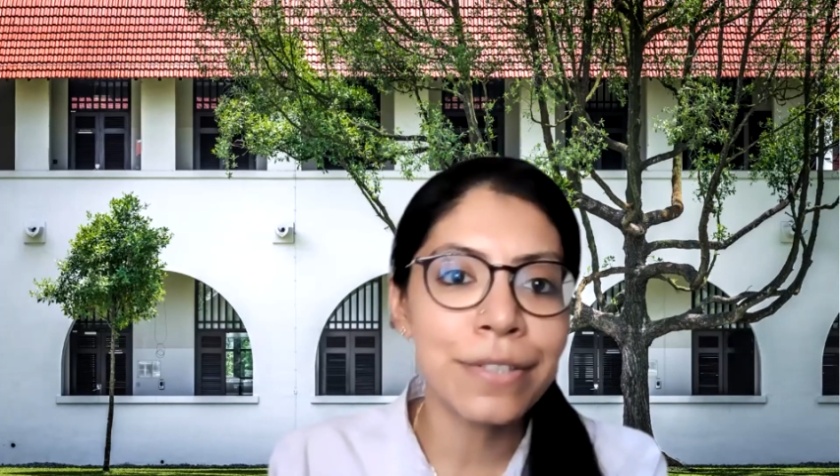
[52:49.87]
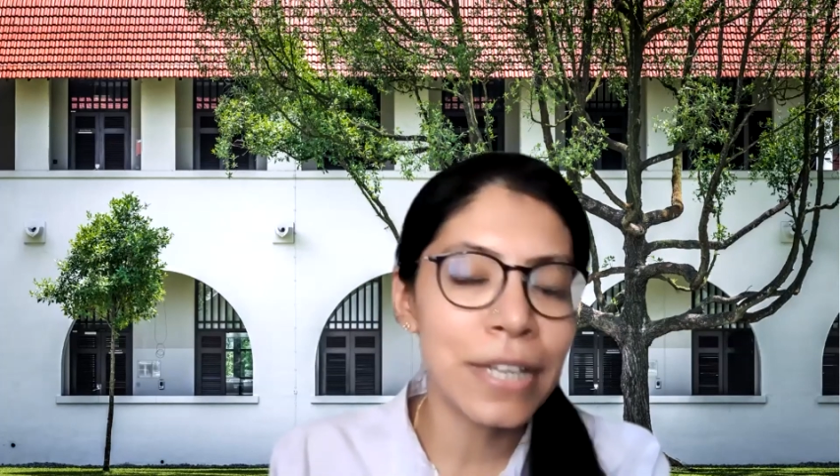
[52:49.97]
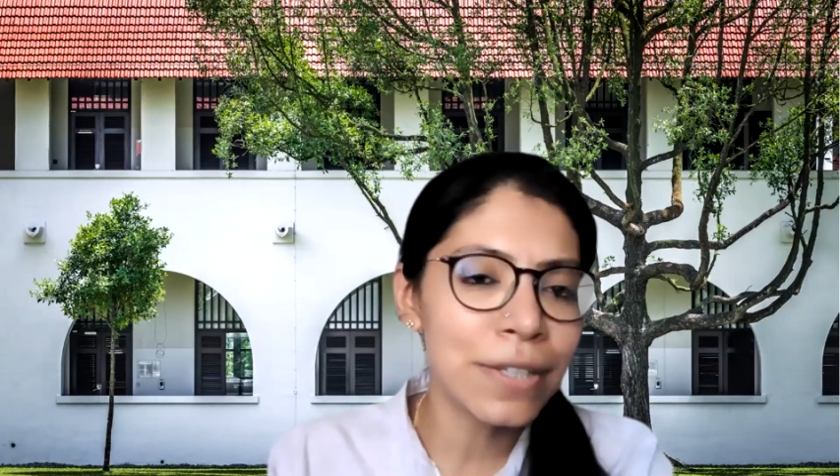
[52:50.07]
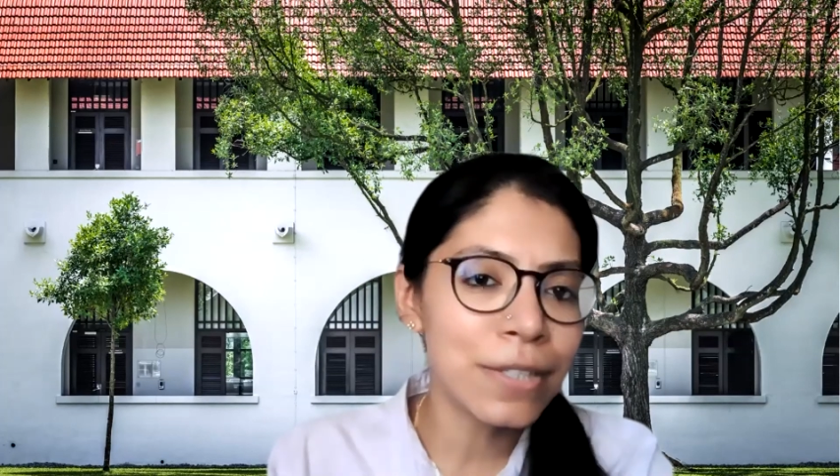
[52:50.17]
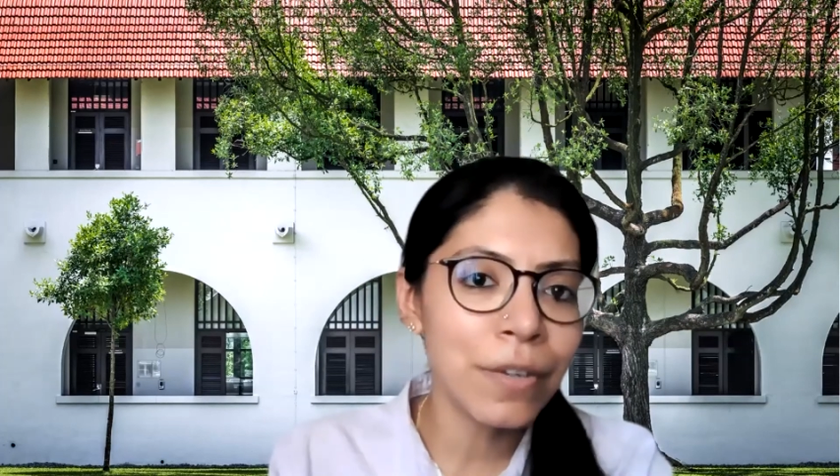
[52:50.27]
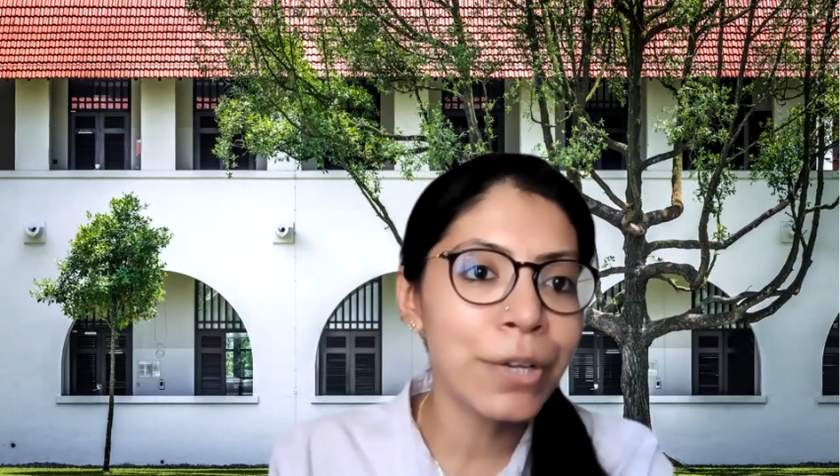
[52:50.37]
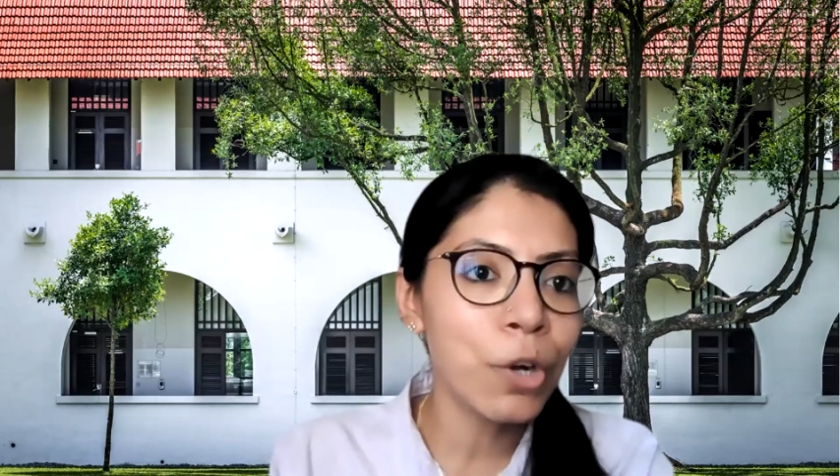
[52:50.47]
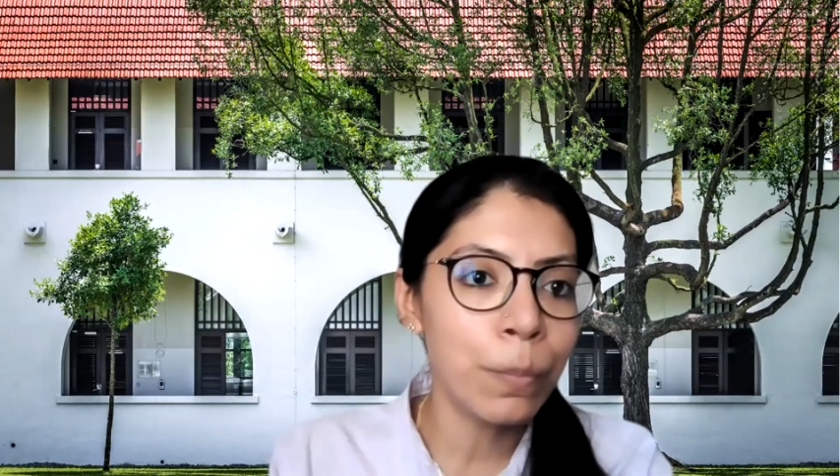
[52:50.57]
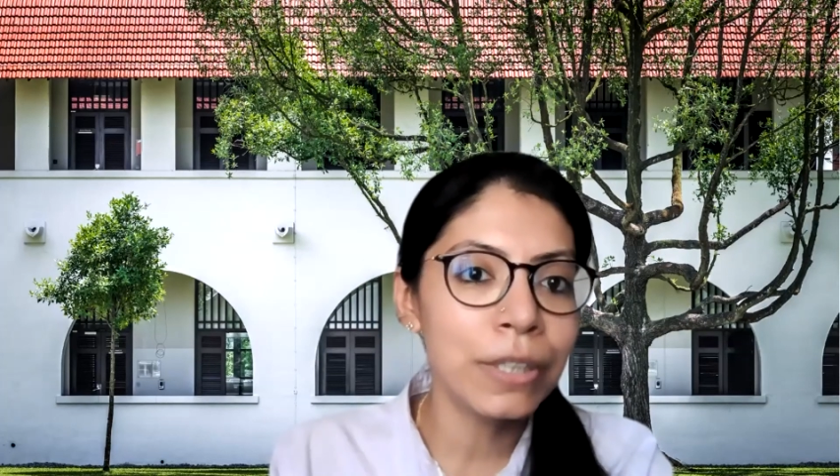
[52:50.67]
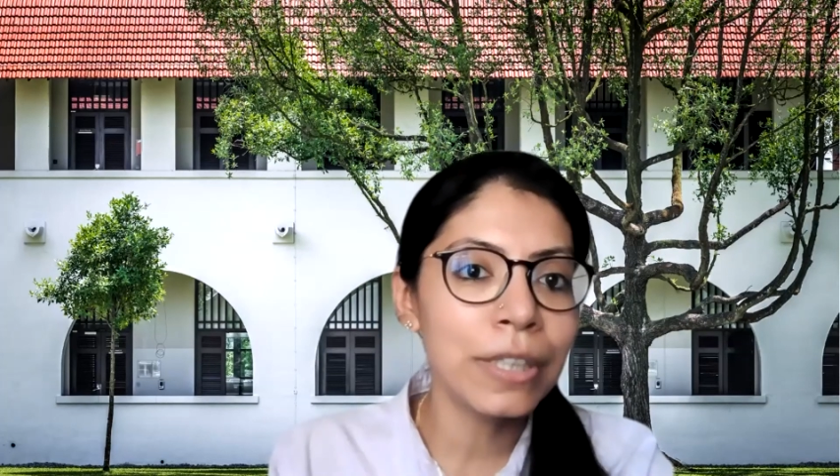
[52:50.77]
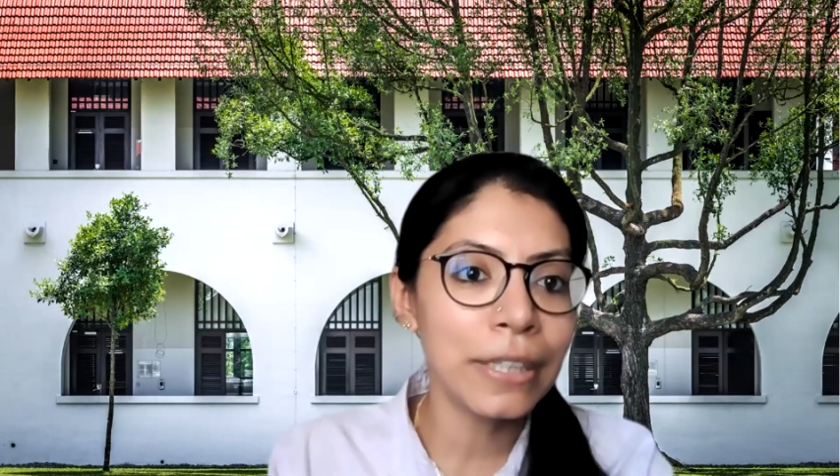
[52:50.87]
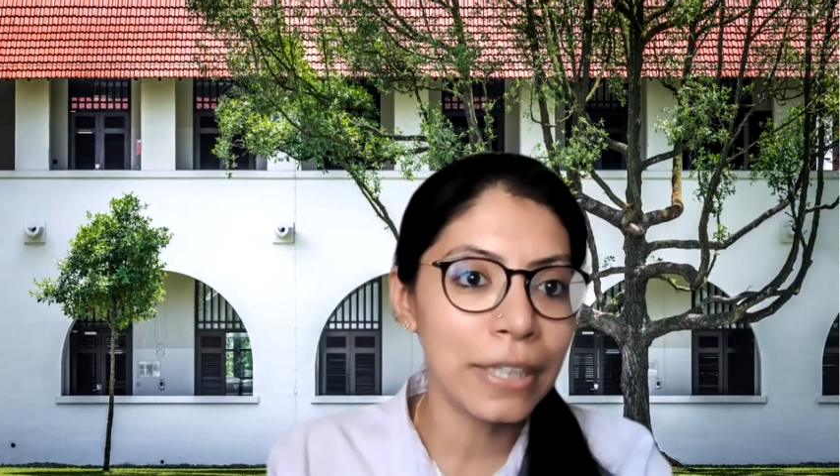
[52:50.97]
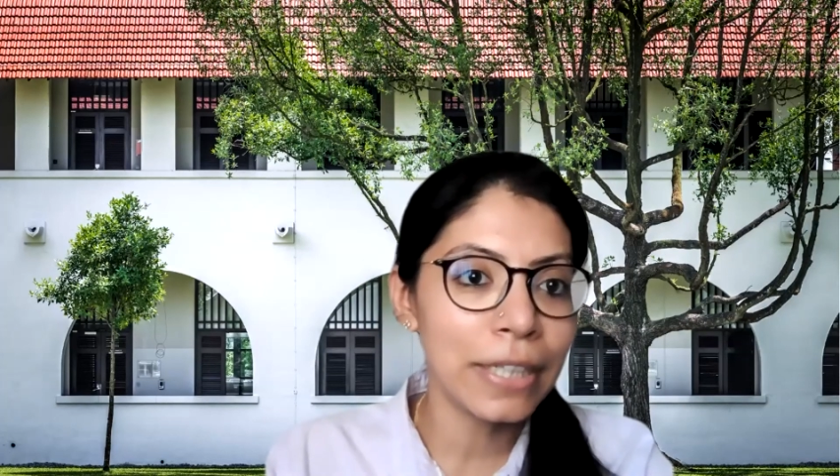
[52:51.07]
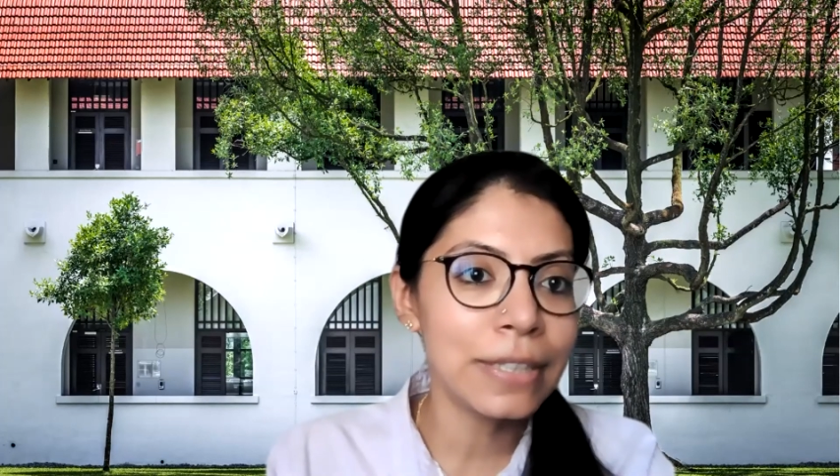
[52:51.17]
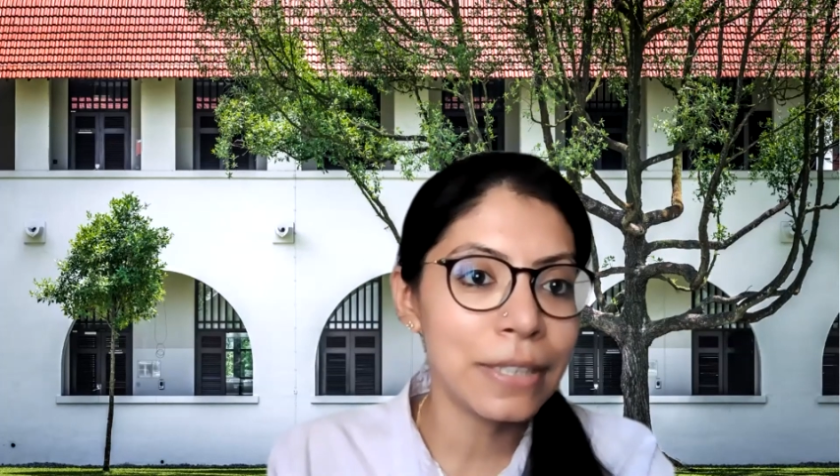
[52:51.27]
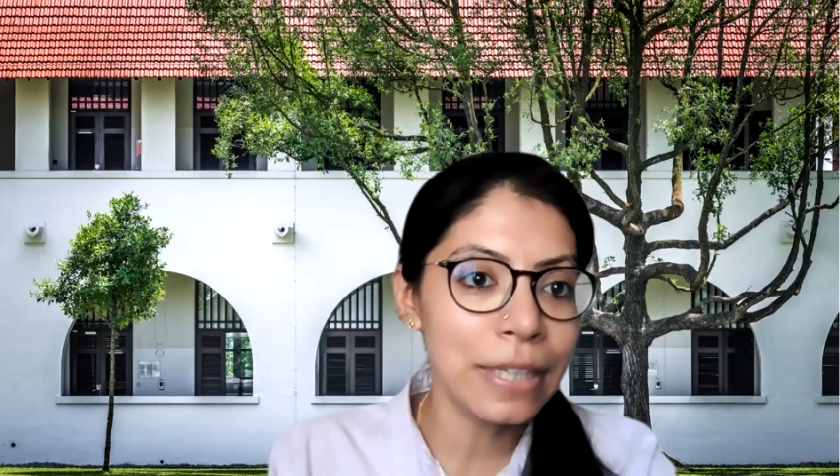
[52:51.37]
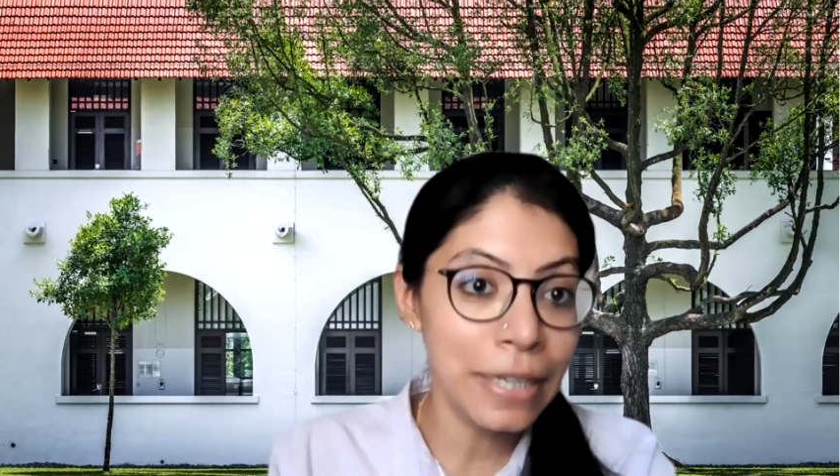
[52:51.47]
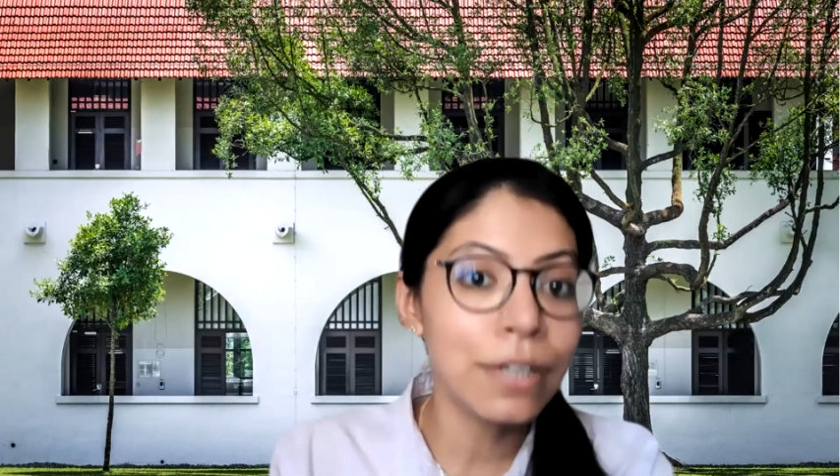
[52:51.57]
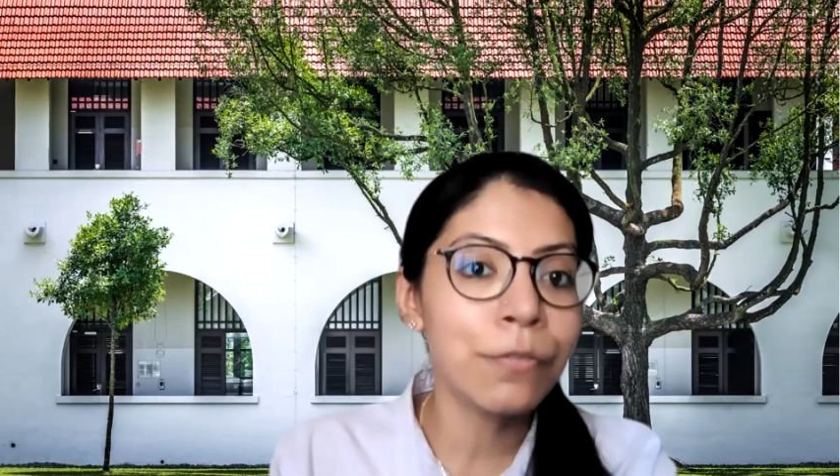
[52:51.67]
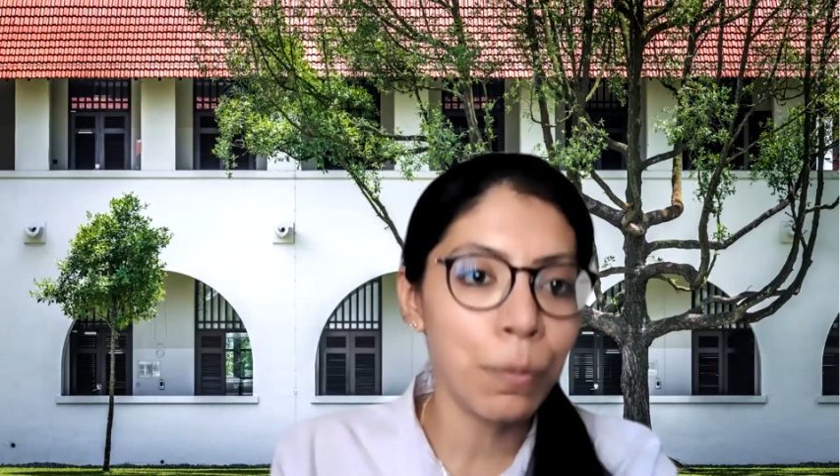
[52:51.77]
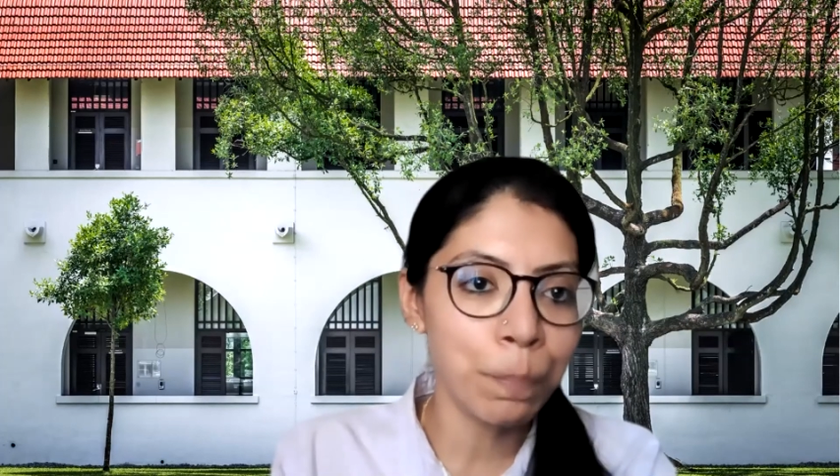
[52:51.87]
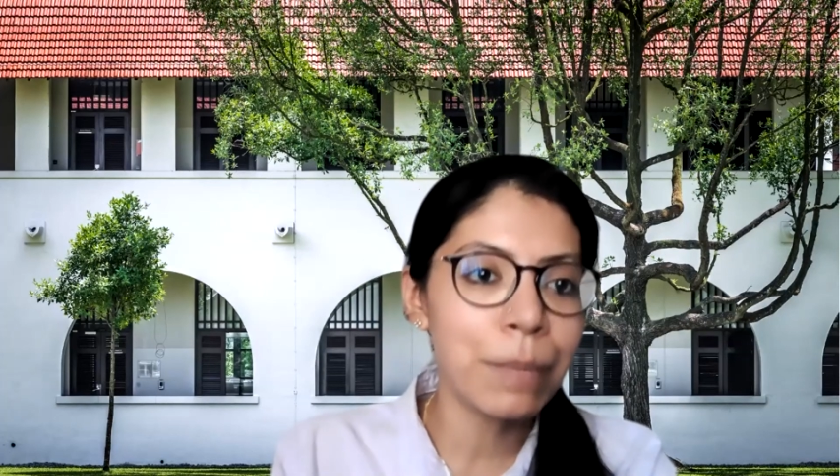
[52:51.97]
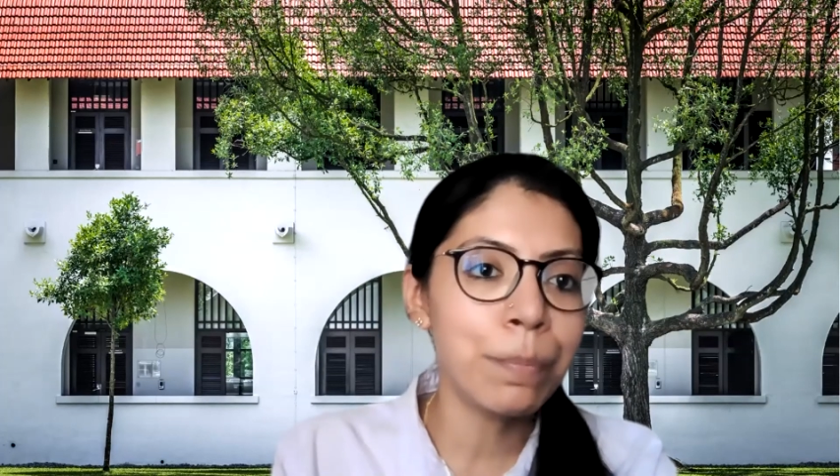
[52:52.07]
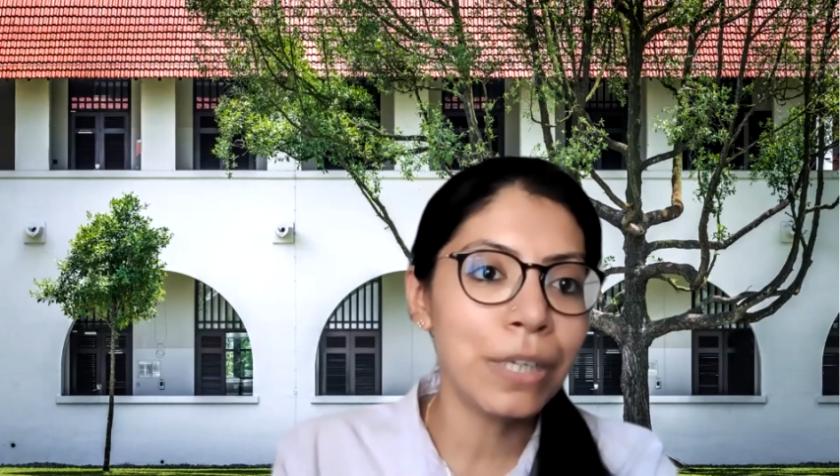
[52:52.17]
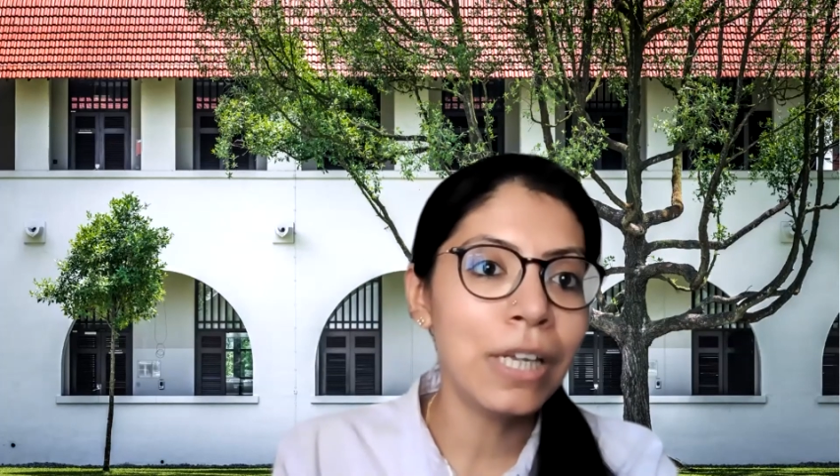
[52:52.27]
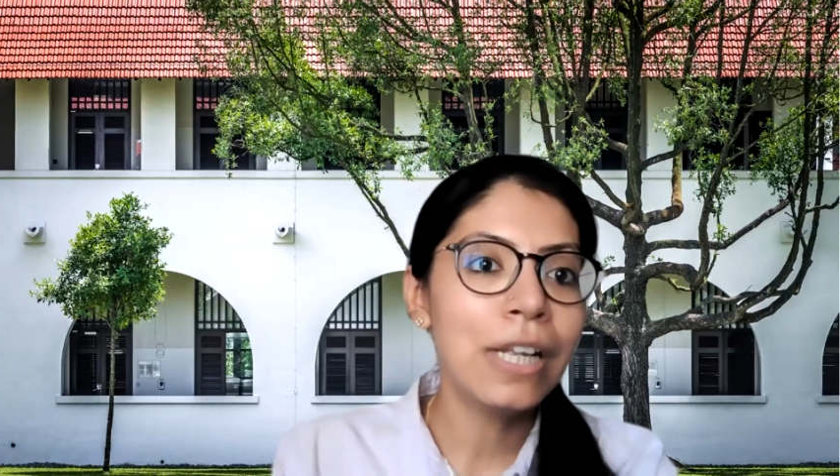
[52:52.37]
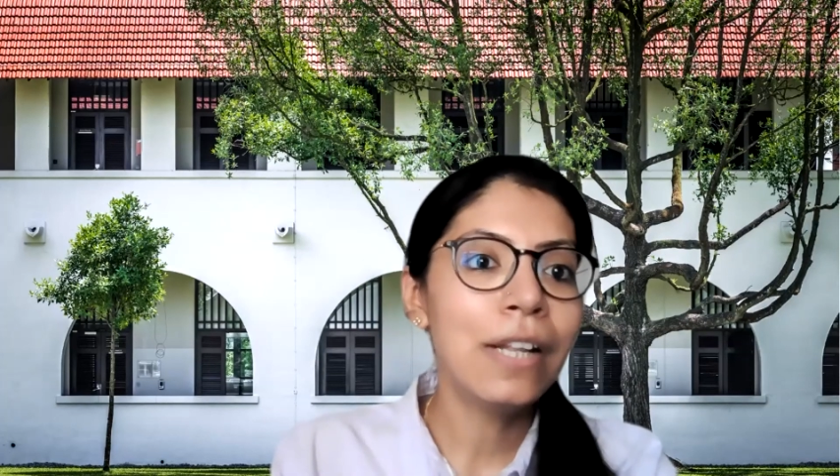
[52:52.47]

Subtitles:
That's a very common thing that I hear from people,